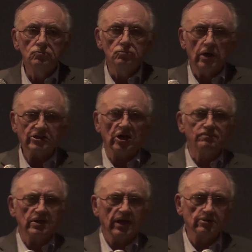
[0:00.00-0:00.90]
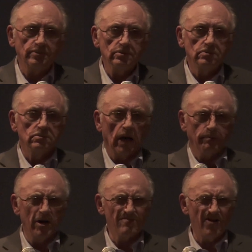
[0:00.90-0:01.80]
That's something that's been on
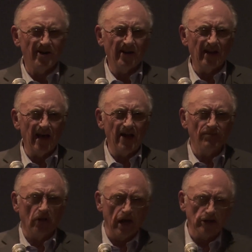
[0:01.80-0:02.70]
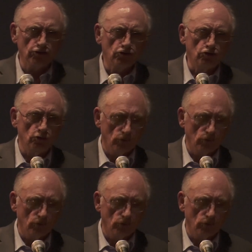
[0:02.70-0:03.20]
my mind a lot in the last 2